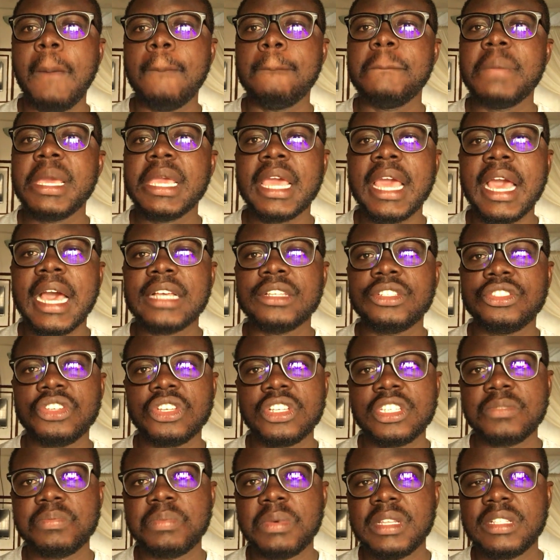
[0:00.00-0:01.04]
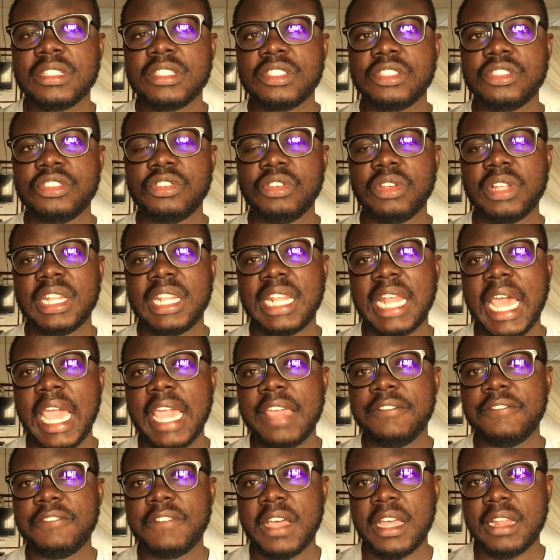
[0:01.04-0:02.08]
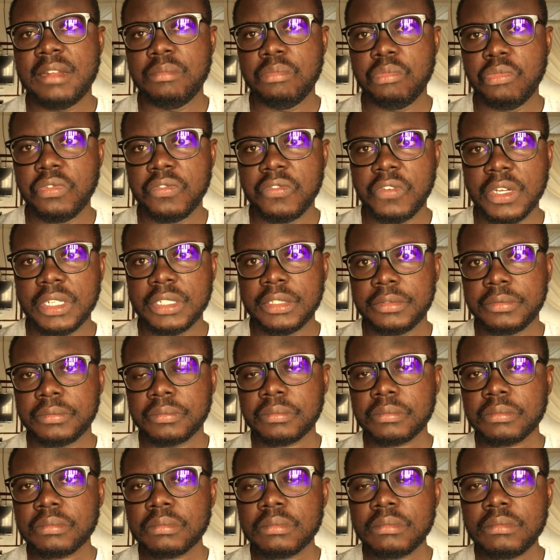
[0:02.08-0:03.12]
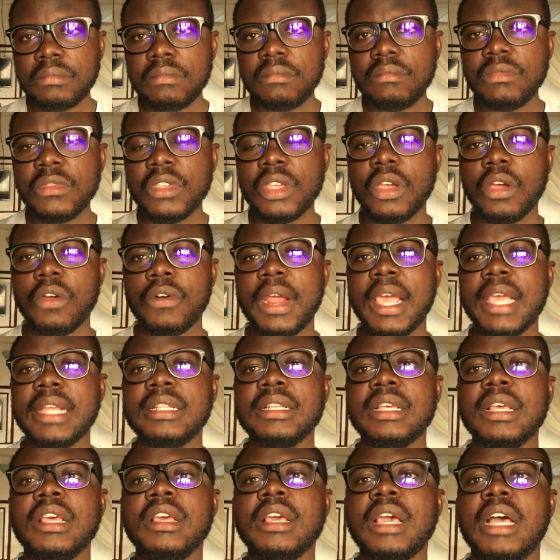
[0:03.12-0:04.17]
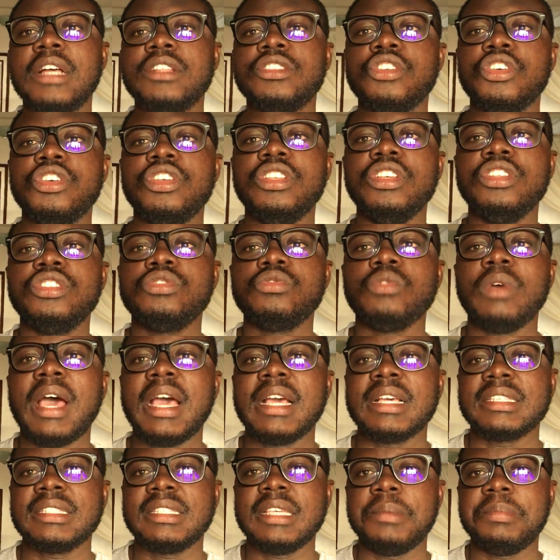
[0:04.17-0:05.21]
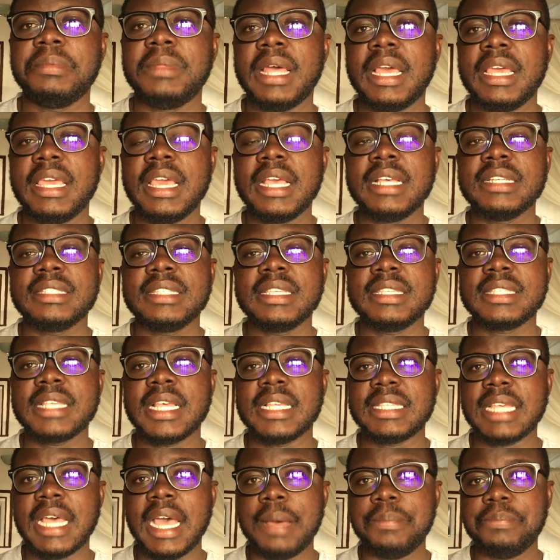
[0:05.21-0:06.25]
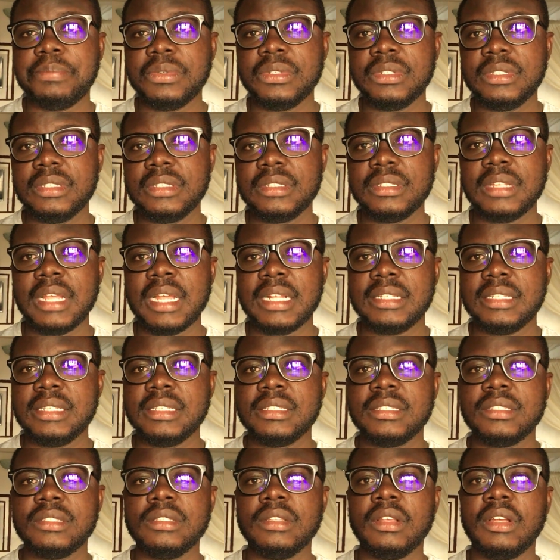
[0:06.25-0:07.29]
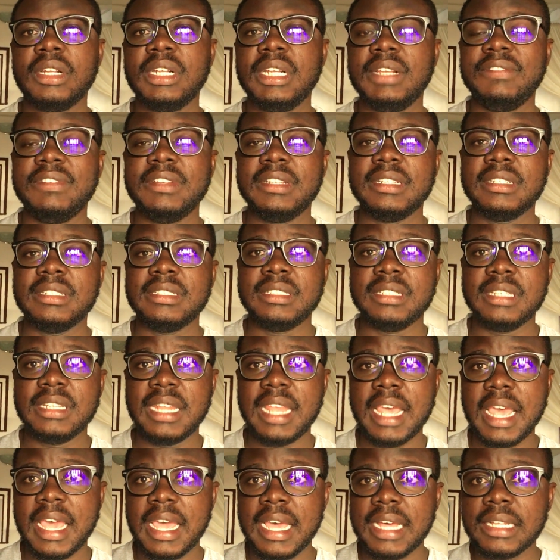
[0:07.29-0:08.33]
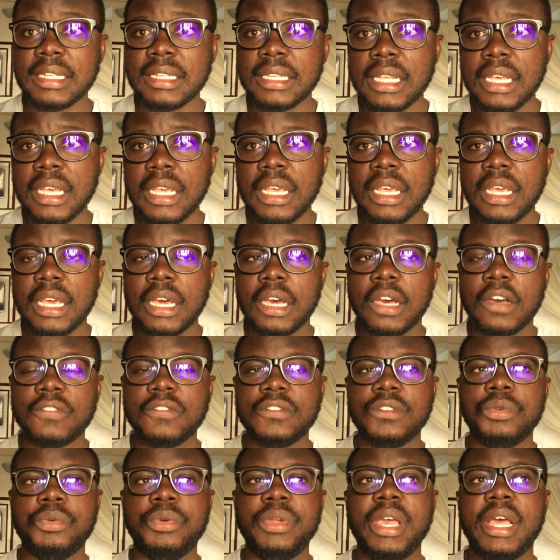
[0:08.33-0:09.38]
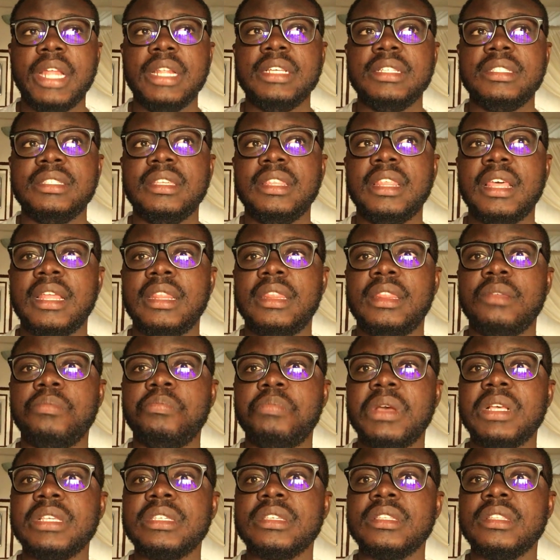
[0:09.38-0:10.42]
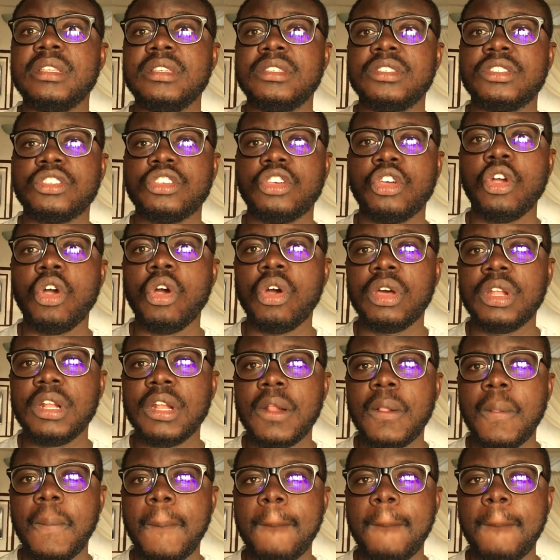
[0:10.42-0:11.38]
make adjustments to your life and move on. All right. And so you need to accept that, yes, this has happened. That is not living in denial of the reality that the person is gone.